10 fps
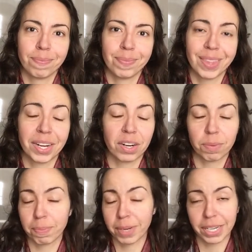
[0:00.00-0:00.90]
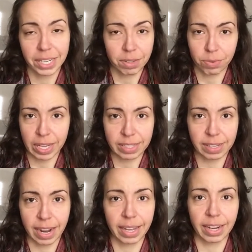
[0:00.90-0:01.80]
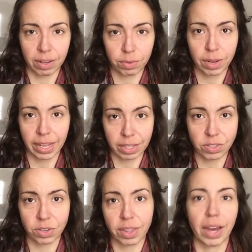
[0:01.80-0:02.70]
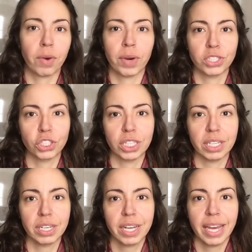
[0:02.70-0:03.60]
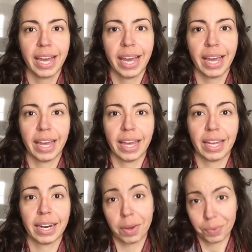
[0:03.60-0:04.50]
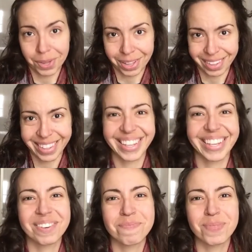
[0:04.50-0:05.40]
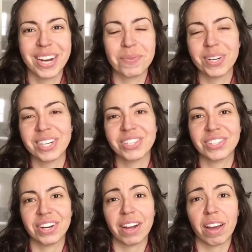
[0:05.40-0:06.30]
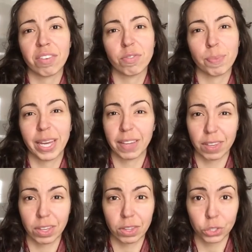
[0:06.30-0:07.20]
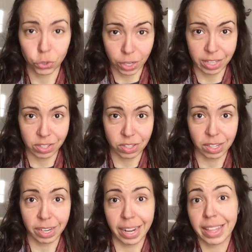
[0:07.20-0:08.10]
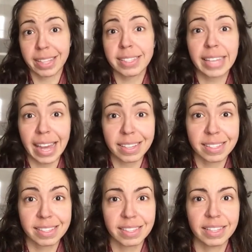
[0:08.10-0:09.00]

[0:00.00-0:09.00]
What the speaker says: There are a myriad of ways that I can answer that question, and I will, but I want to start off by giving you the short answer, and that's yes.